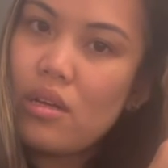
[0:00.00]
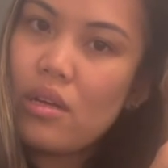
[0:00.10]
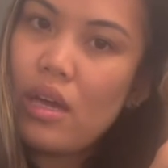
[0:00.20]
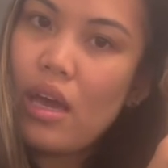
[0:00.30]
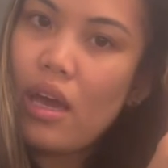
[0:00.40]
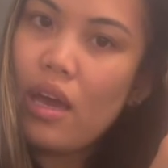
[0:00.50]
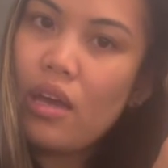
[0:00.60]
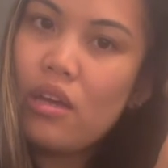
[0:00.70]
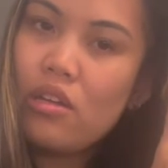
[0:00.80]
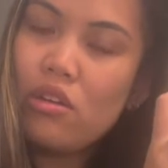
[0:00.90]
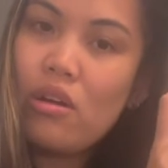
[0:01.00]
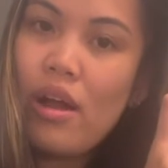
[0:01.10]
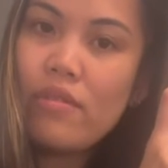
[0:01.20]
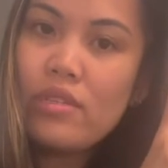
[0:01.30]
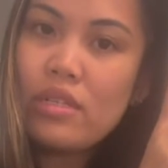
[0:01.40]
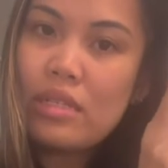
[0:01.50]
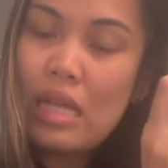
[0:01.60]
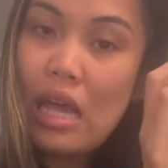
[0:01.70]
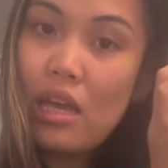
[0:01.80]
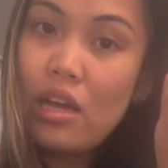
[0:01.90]
Okay, you don't have to
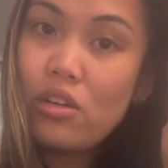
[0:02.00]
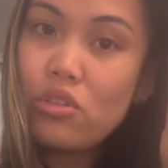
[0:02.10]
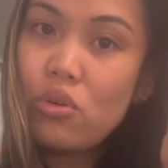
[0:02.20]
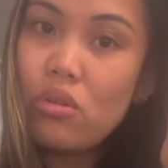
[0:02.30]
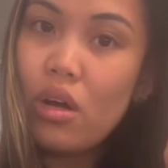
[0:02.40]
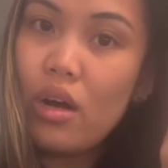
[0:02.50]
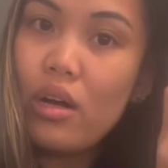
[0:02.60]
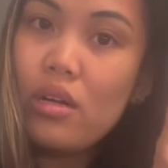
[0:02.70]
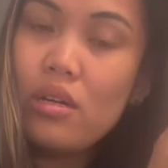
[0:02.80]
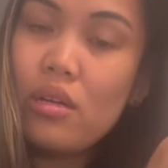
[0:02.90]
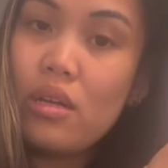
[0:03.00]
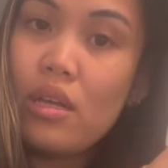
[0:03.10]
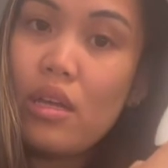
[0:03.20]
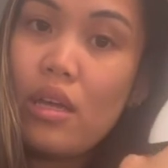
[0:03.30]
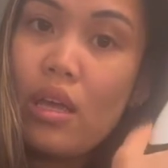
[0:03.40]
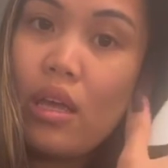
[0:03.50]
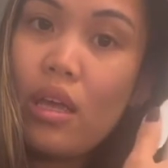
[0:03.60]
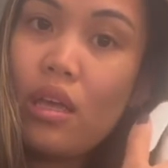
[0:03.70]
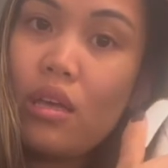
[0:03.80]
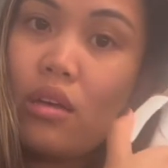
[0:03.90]
stay here too long,
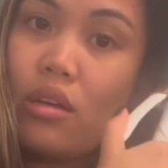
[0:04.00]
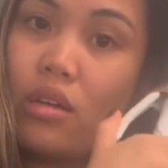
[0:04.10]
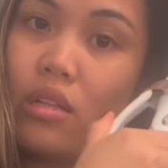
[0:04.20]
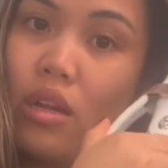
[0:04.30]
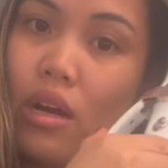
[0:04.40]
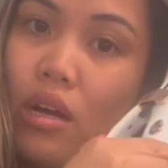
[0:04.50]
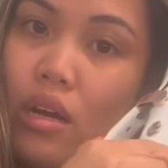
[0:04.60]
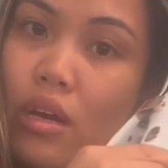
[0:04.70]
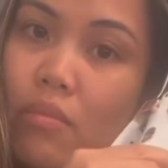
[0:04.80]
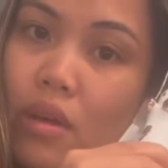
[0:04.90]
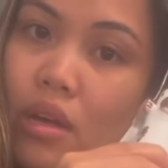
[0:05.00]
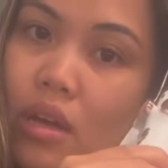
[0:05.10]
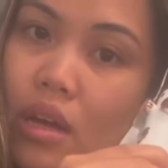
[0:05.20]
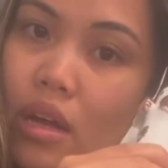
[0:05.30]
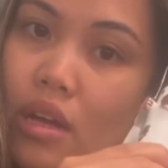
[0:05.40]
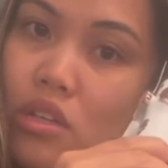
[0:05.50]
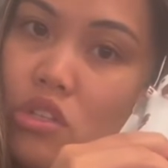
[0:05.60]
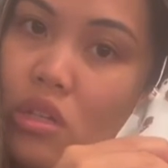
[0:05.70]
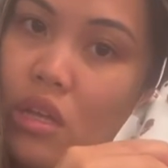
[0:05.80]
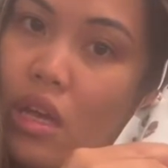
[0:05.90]
and I'm
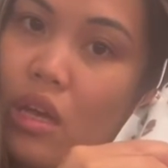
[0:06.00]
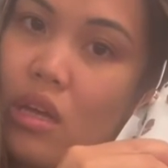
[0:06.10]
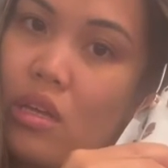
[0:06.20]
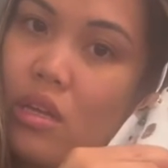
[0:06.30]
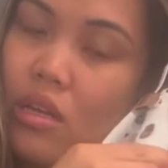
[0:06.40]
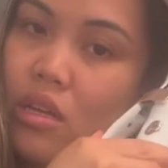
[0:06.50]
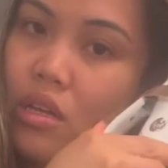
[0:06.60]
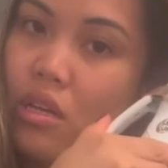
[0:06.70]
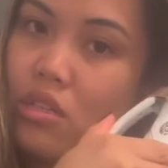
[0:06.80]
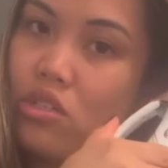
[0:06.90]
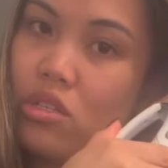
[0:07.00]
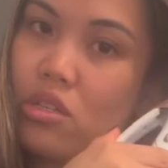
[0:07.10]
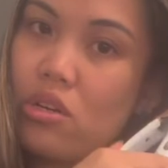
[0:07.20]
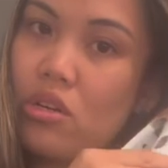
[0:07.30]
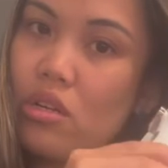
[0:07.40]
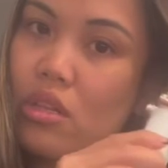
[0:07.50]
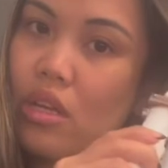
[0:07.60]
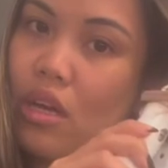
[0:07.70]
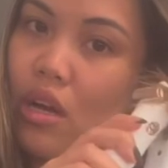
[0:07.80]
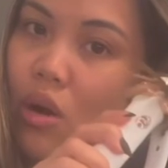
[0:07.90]
actually just
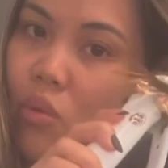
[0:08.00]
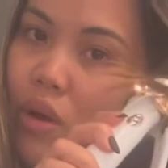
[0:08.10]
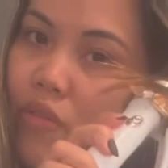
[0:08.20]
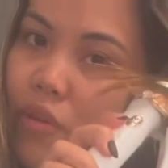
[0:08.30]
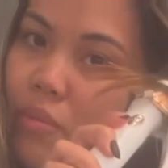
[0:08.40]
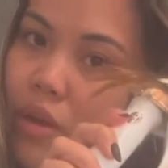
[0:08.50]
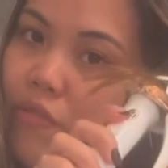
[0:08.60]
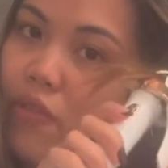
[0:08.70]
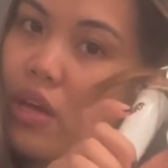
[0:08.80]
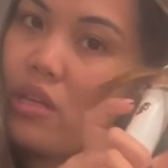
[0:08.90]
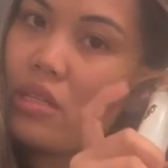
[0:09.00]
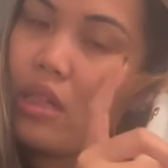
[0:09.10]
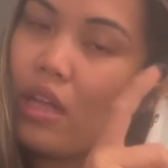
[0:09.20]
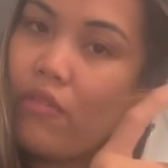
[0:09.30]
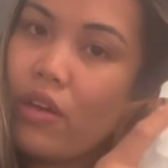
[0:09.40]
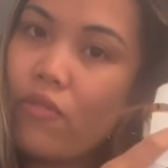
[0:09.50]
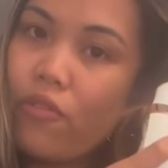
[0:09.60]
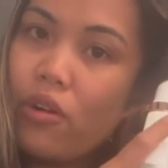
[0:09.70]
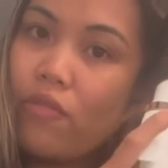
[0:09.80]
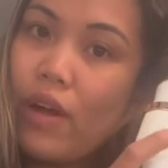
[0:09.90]
curling it away from my face, leave it
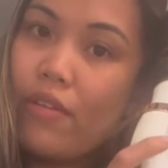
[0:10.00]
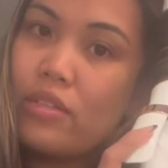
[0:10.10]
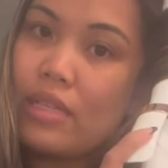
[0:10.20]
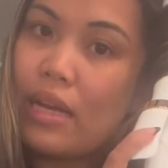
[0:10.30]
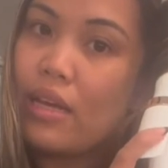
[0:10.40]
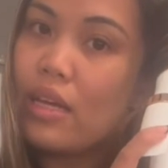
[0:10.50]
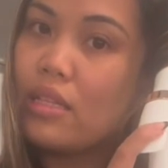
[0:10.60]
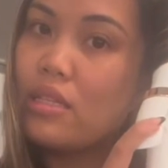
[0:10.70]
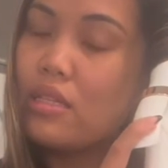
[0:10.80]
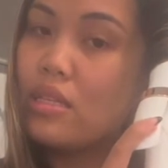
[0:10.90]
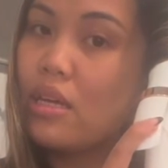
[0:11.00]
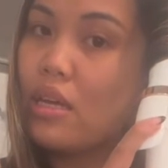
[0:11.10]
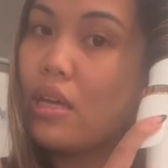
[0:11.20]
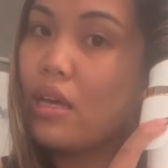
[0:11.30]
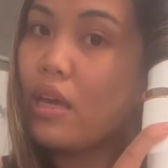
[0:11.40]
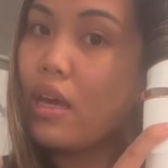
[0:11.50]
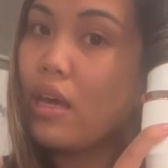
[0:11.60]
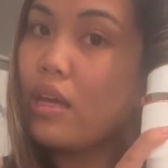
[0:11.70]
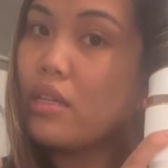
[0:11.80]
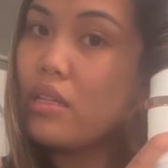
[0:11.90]
for five seconds, and